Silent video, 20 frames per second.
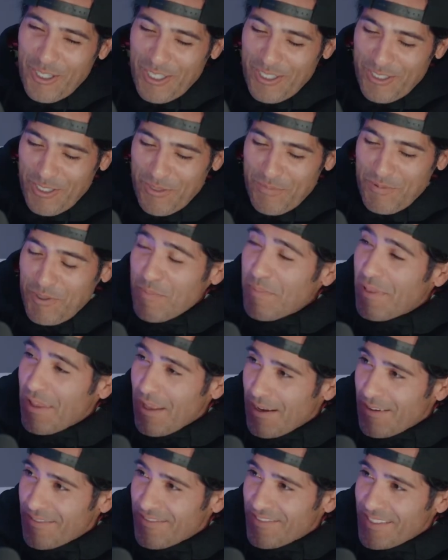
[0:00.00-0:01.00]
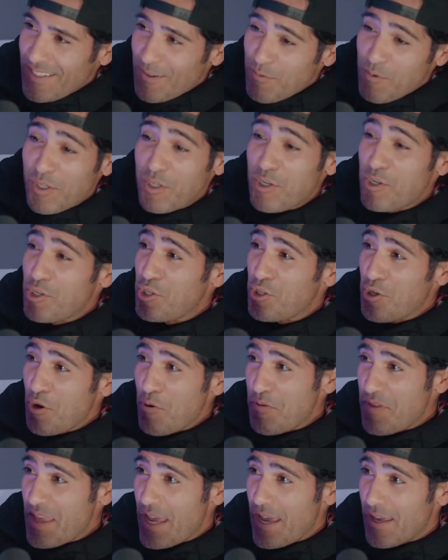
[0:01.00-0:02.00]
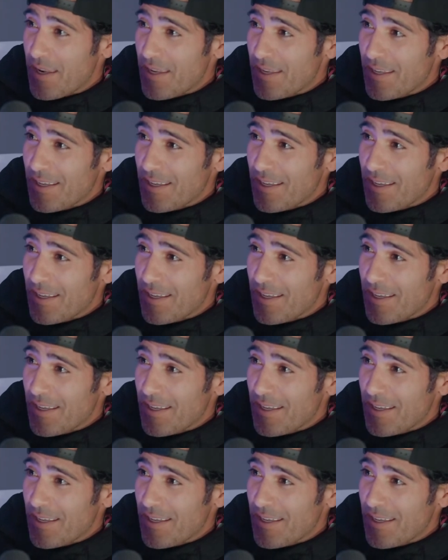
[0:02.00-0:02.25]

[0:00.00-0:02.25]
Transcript: cook us up some love, and we're going to show that.